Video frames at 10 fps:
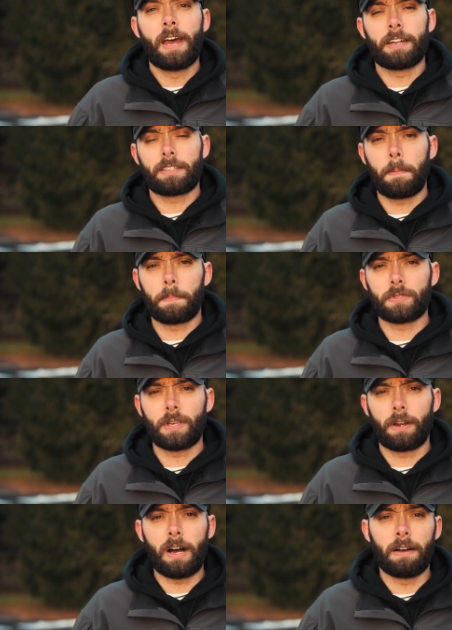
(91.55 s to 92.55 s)
at ten
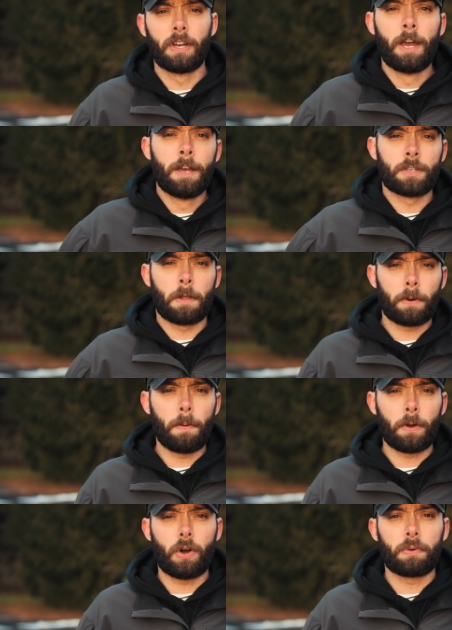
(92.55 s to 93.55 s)
percent off. So the
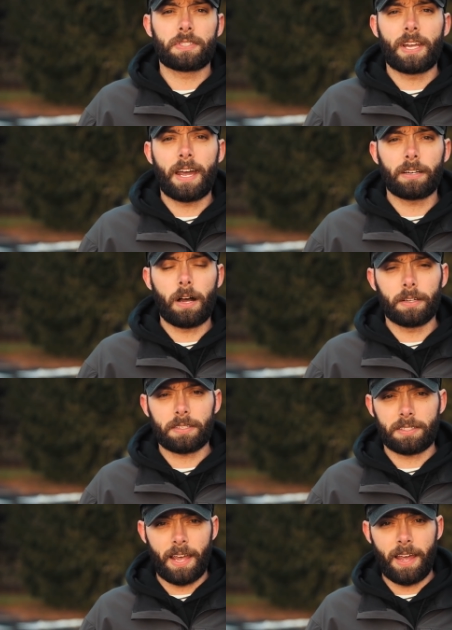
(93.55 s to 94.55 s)
promo code is
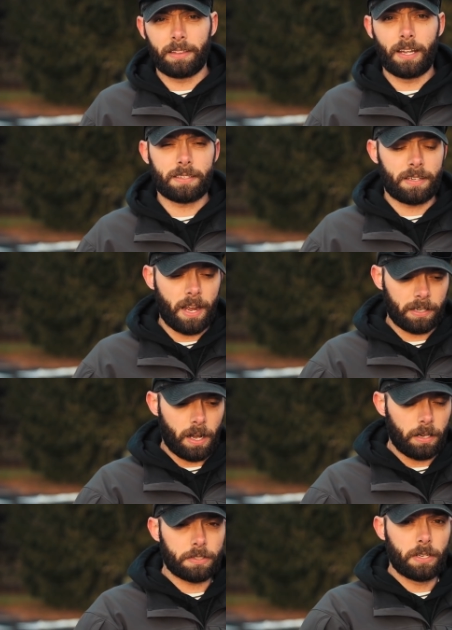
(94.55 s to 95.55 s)
Tactiholics ten. That's
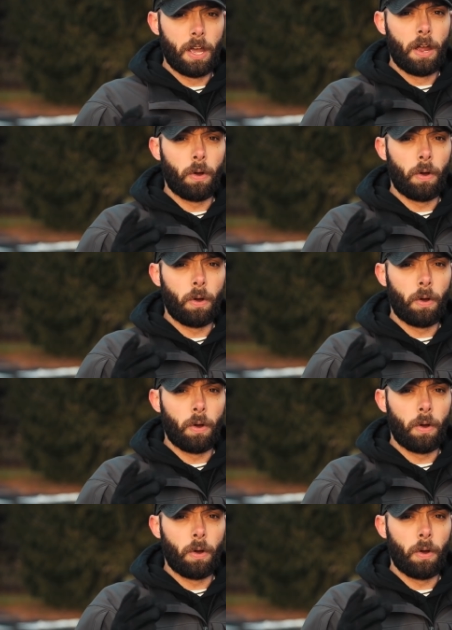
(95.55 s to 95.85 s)
Tactiholics ten.